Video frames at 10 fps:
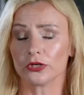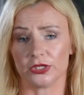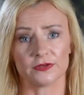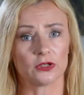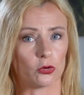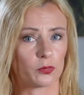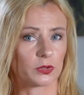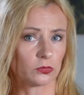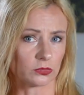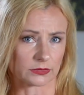even
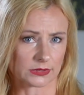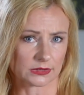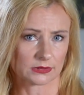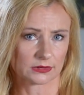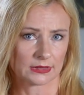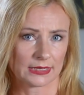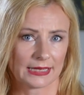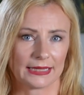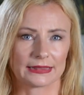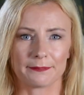open wounds.
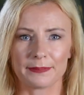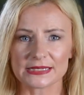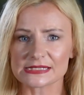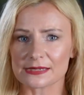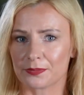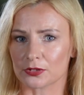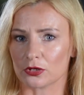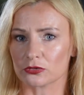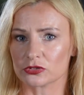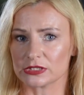The best approach